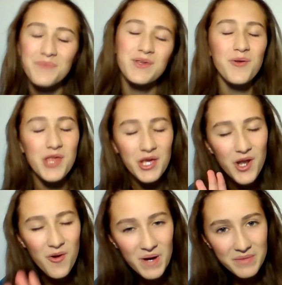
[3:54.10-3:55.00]
you, you
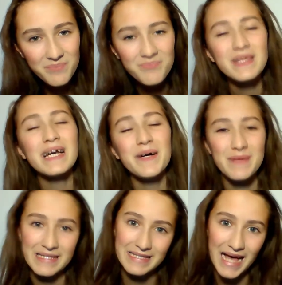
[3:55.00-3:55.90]
know what? Come
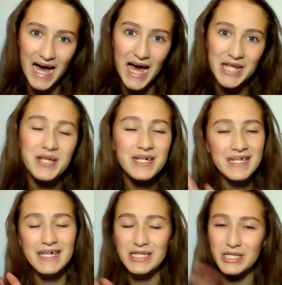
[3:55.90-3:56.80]
inside. You're
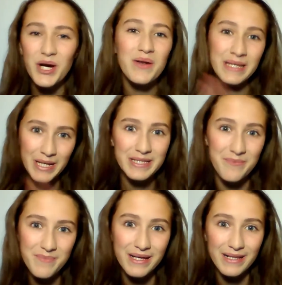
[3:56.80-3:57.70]
gonna get a donut and
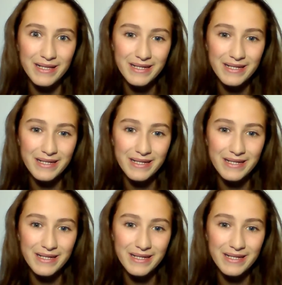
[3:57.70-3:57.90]
some milk.